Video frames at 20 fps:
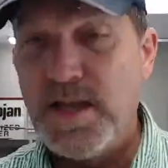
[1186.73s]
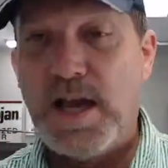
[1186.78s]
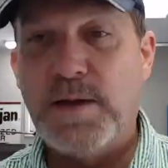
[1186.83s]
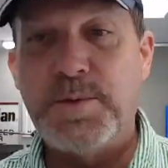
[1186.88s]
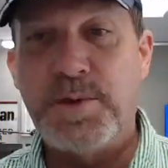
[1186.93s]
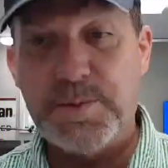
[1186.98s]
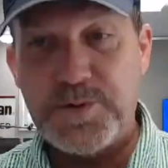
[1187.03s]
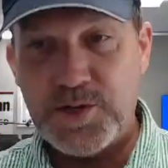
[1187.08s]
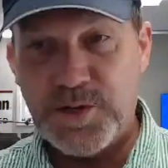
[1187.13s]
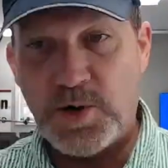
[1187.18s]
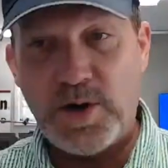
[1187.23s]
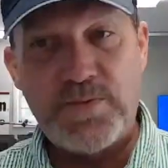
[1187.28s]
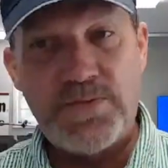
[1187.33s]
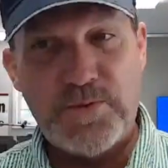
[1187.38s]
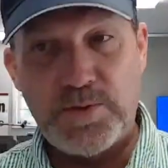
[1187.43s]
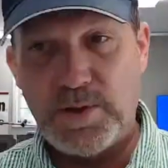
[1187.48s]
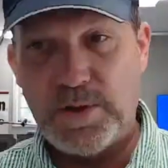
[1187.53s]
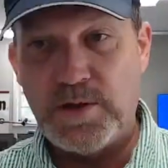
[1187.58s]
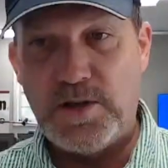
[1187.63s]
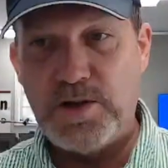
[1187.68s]
I'm sorry
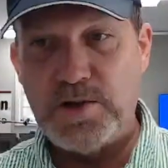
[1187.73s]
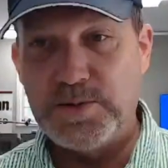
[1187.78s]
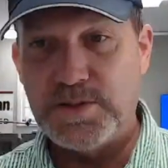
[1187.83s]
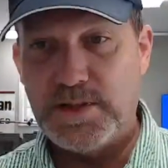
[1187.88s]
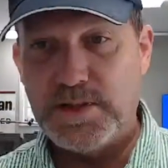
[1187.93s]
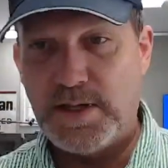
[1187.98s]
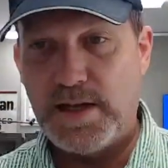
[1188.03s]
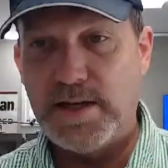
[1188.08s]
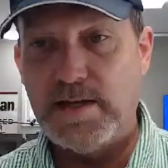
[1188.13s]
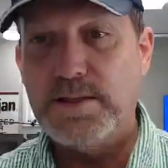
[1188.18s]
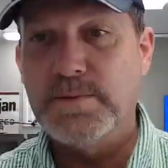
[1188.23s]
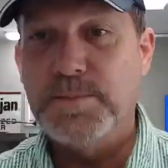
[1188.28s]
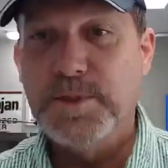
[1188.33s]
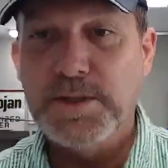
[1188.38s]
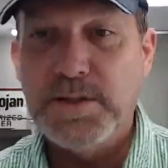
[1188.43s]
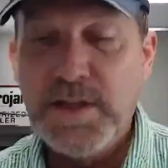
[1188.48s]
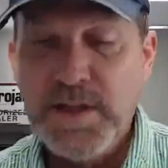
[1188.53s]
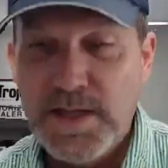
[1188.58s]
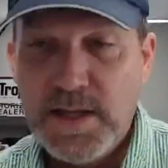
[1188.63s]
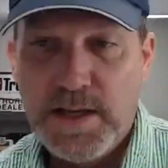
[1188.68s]
for the long delay,
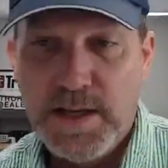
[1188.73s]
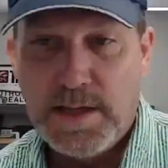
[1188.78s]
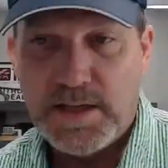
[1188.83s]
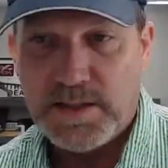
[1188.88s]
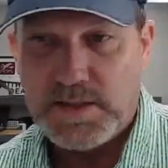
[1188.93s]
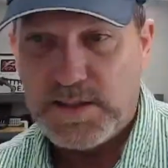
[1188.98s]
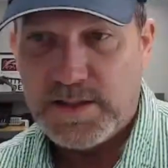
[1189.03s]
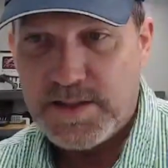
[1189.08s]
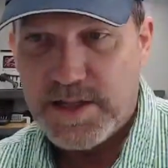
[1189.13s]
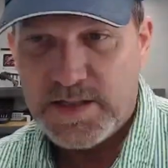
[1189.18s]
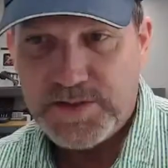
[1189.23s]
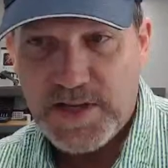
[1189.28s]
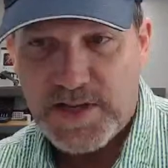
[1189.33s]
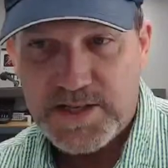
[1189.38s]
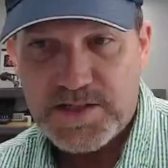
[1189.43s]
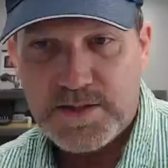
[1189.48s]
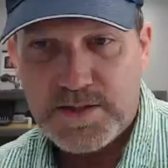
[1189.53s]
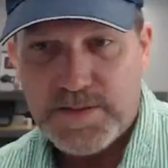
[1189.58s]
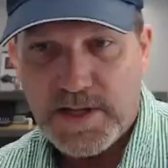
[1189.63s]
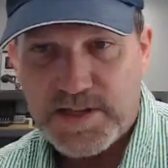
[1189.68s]
but uh,
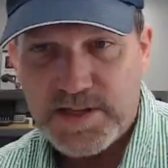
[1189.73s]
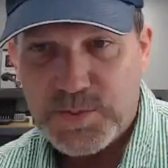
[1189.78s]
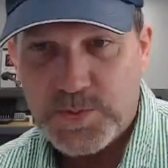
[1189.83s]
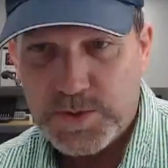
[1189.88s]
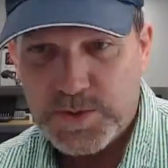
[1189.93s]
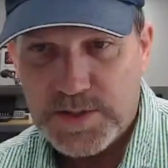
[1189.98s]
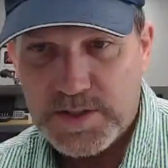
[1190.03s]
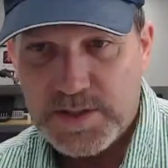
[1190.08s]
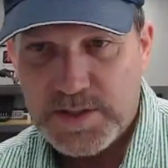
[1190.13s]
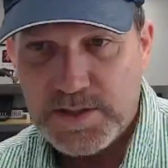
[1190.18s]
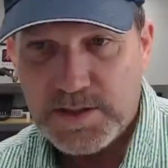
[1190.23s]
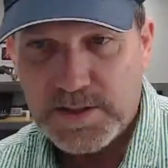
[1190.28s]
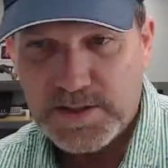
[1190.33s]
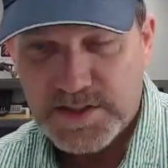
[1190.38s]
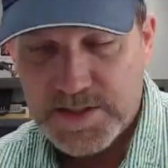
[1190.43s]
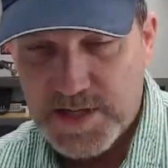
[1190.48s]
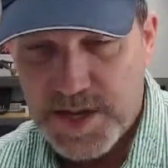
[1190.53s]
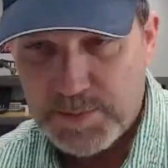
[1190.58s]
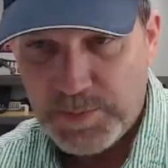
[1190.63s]
that's, that's what the deal is.